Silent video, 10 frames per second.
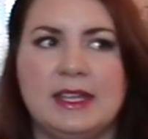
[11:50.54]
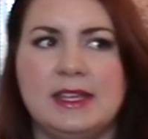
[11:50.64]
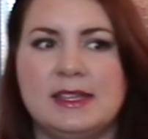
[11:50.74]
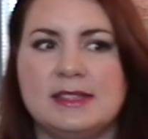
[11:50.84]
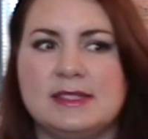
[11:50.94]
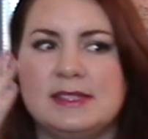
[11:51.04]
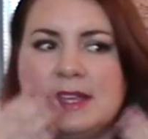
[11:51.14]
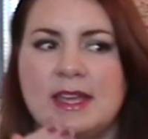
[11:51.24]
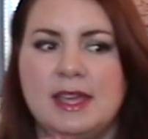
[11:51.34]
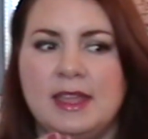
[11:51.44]

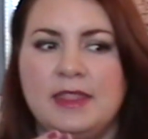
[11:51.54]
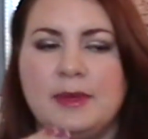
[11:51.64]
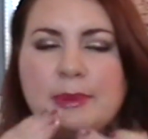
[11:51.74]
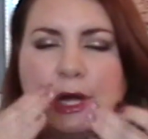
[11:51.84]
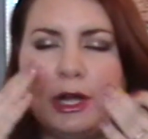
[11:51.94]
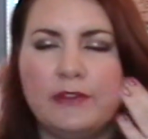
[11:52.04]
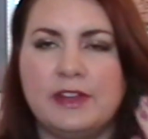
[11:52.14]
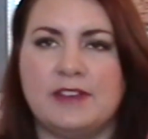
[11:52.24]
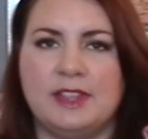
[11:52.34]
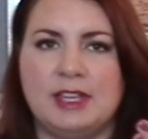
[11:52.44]
is the
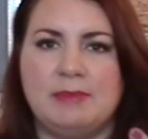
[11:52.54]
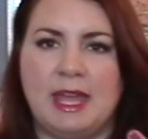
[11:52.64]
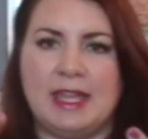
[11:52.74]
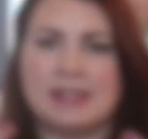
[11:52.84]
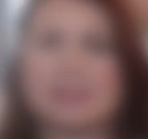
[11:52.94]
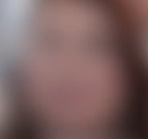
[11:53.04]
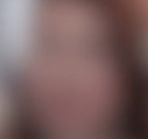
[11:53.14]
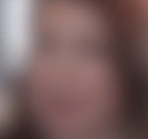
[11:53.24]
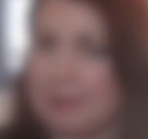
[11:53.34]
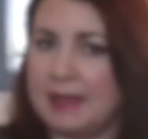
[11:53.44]
perfect lid base
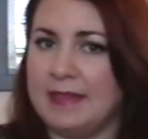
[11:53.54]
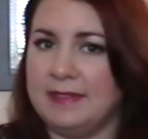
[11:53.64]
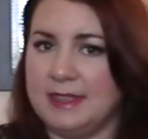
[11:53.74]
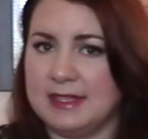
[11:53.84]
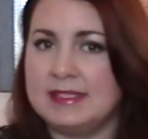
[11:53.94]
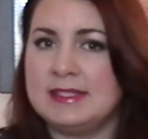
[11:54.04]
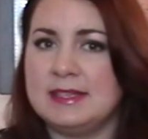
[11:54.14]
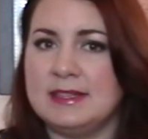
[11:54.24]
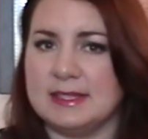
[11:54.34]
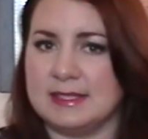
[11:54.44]
makeup, and this
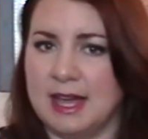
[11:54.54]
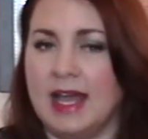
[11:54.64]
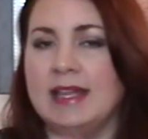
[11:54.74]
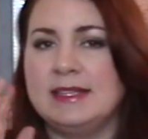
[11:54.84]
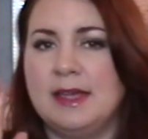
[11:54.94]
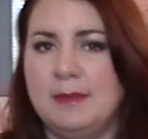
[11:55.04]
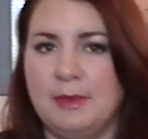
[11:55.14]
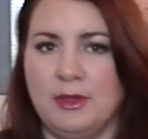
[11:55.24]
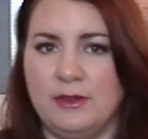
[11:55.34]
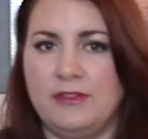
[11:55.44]
does not
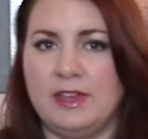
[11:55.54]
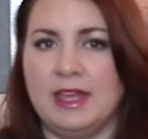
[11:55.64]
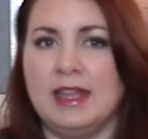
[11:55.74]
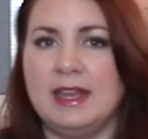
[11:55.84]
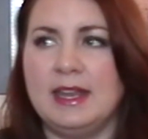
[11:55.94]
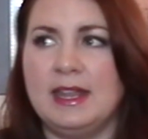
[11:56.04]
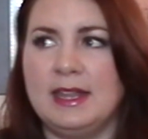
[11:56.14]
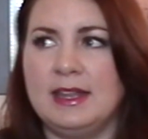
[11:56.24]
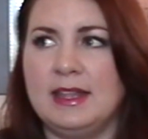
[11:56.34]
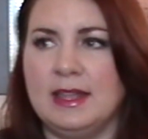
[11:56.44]
move. It
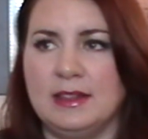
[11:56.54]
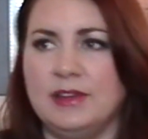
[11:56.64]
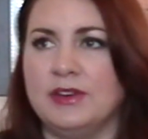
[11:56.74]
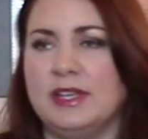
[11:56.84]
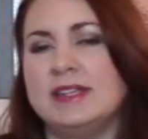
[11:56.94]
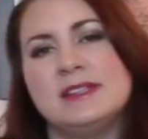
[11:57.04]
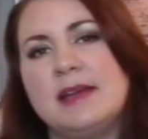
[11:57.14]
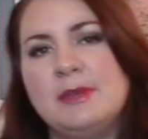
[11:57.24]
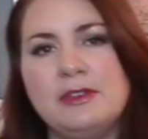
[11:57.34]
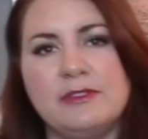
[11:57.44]
literally does
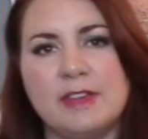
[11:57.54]
not move.